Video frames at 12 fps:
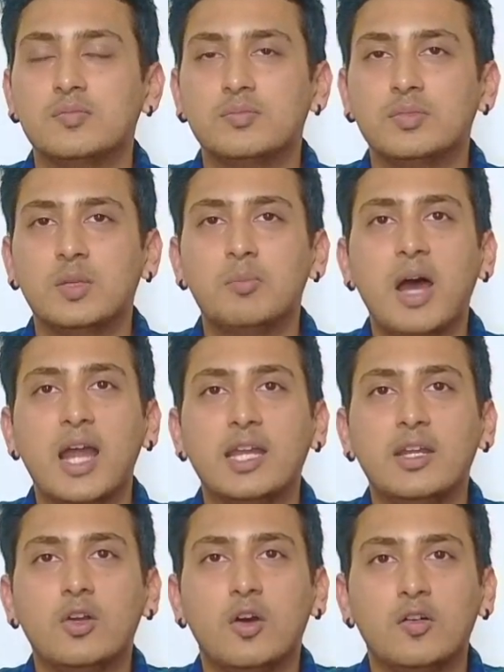the
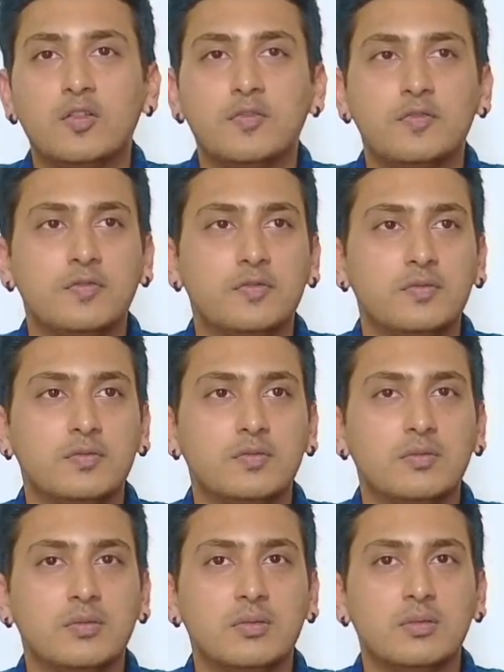mind of
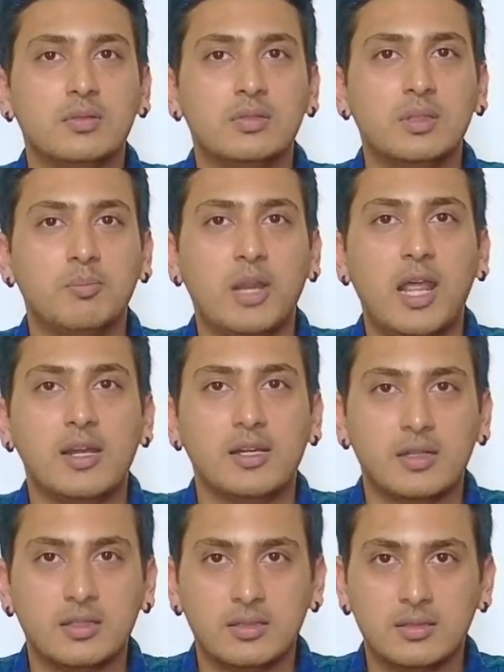the
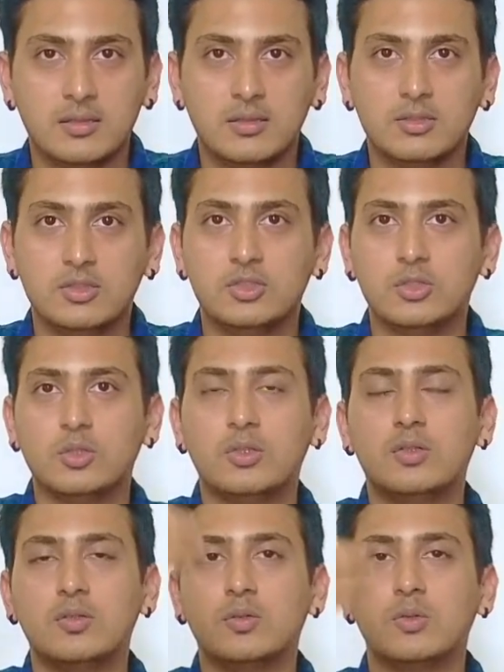planet.
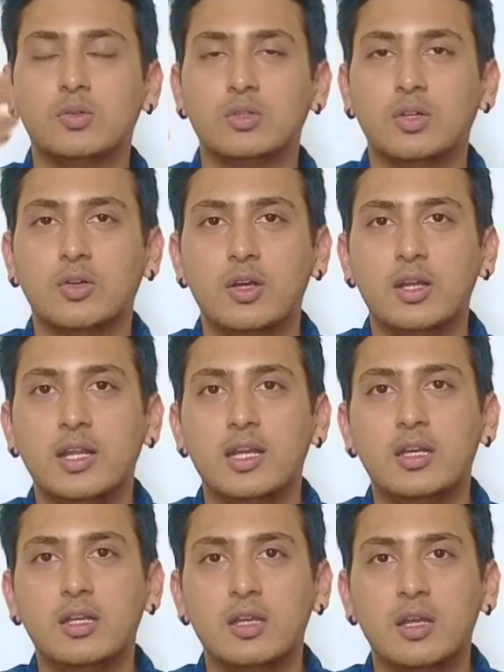So the
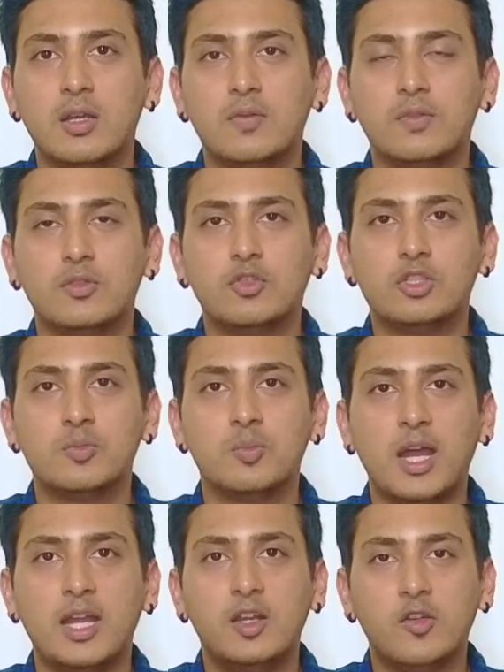content with which
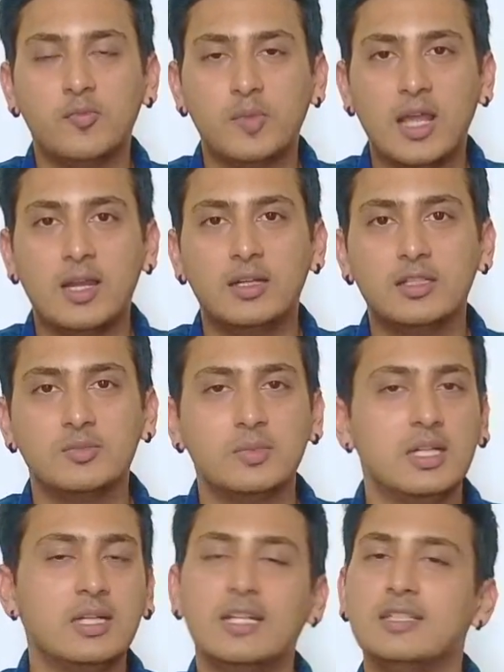mind of planet is
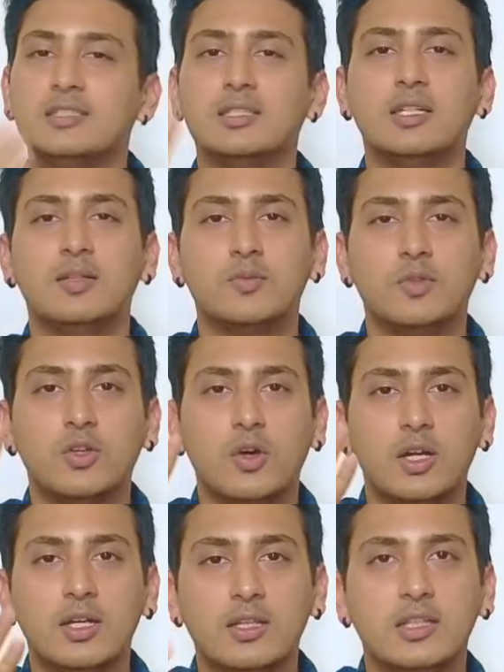made, let's say we
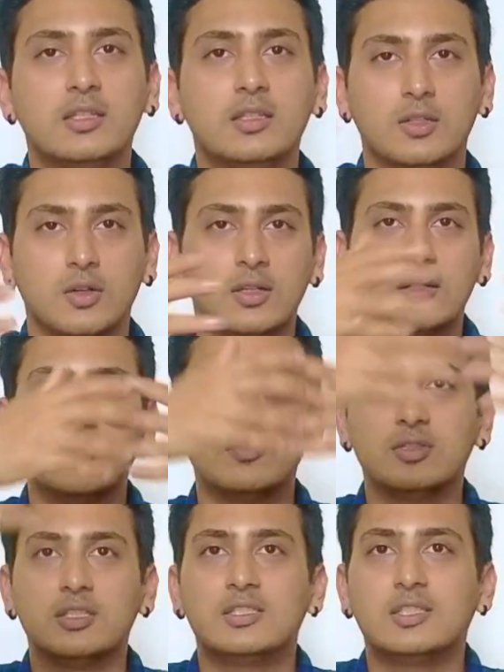call it ether or
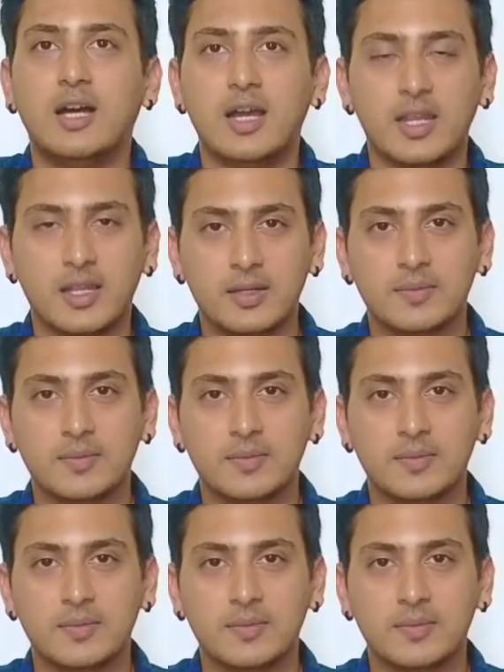the sky.